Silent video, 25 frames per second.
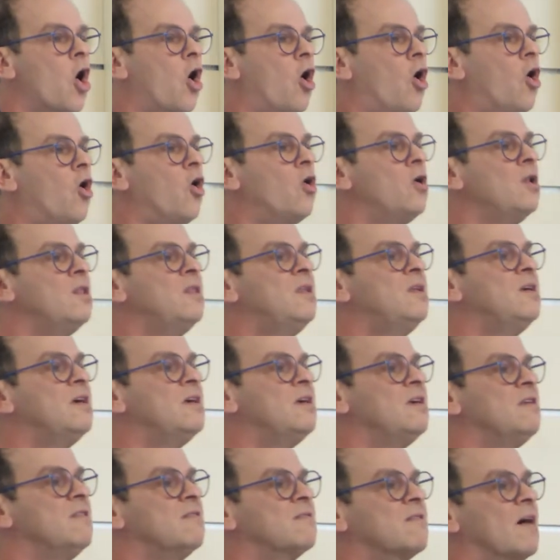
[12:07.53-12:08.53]
All
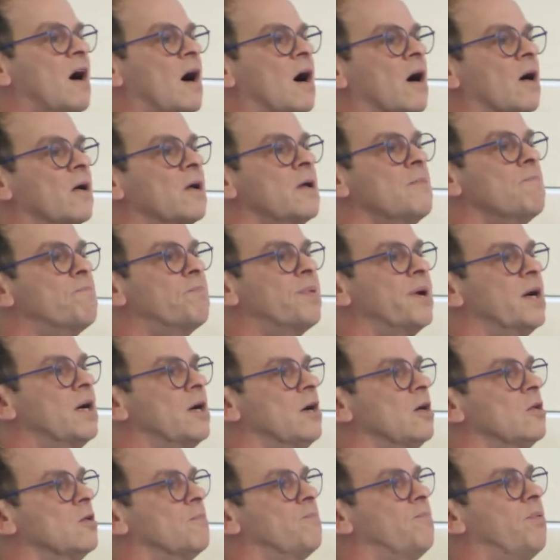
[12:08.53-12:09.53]
these are
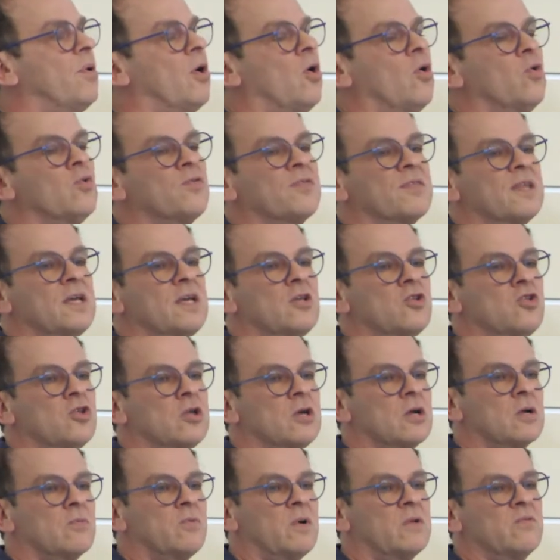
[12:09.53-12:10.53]
impaired both in
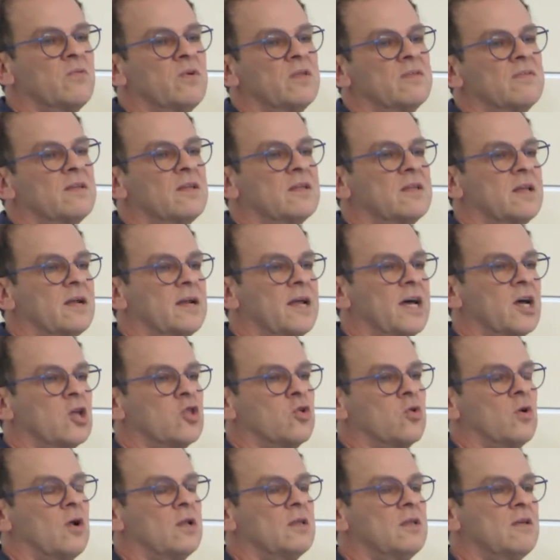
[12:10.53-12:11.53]
children with
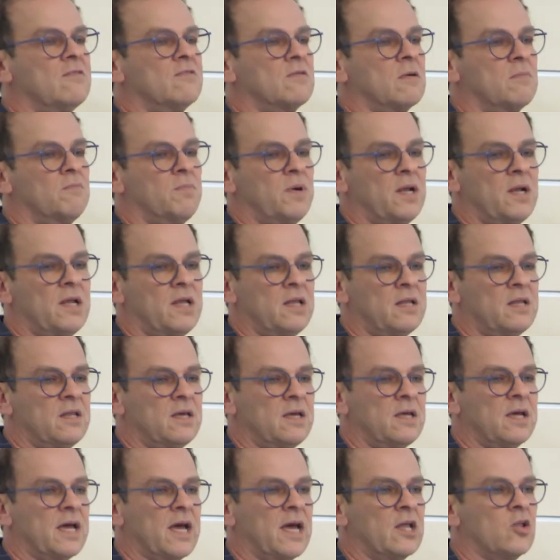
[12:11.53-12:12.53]
intellectual
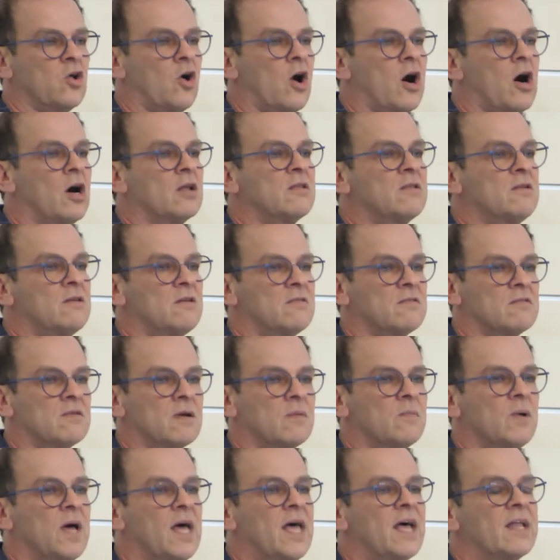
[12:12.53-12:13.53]
disability and
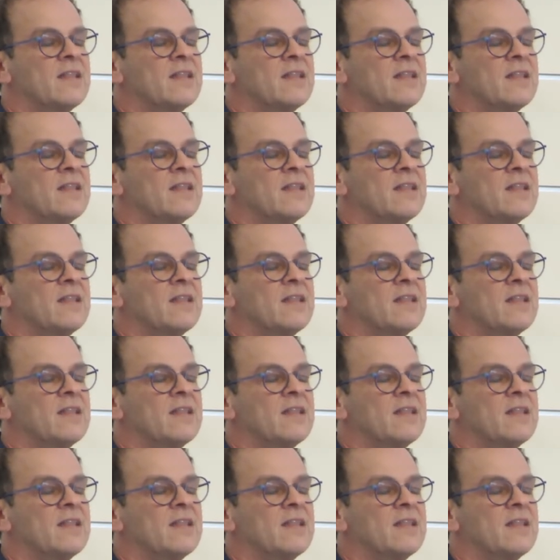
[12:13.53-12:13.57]
autism.